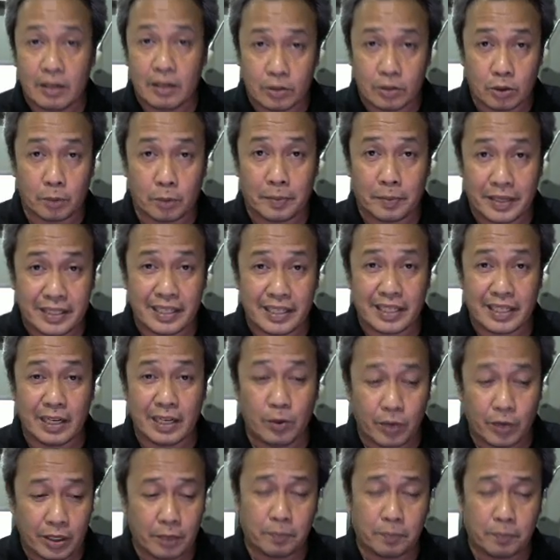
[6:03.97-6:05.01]
So basically
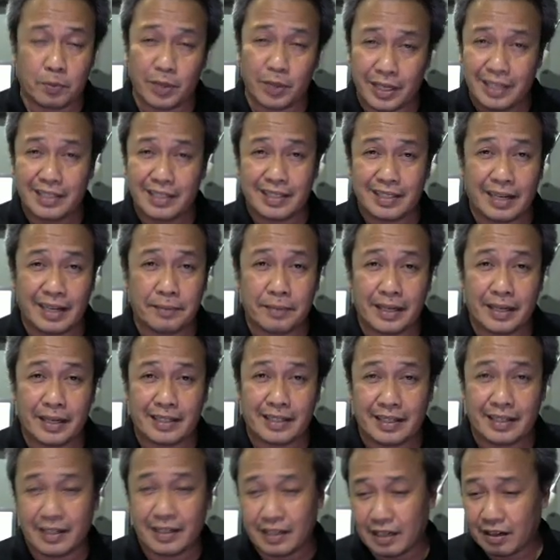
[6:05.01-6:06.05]
what you put inside
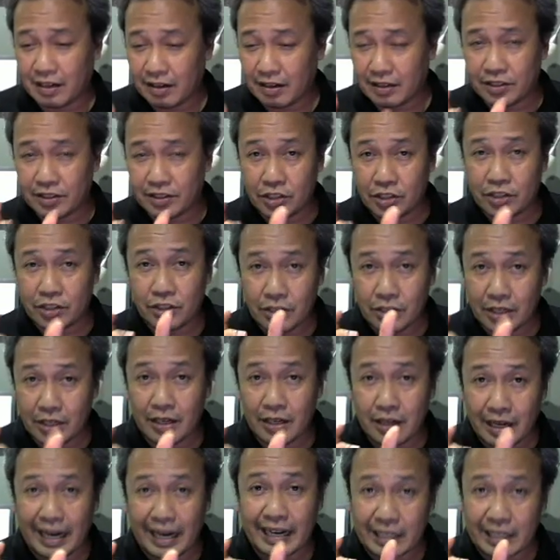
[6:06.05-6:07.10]
bacteria are just
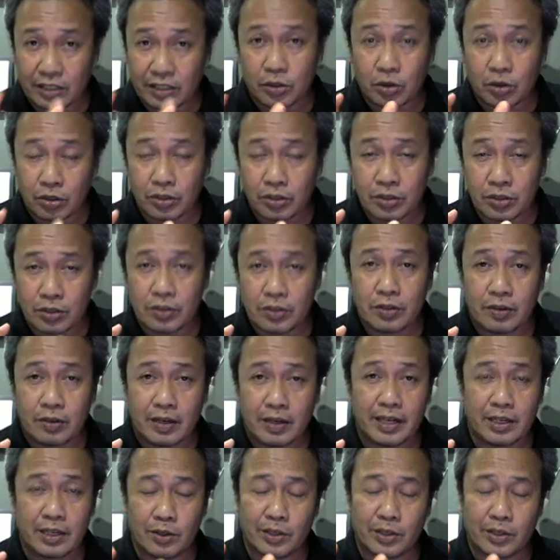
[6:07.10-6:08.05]
the exons, right?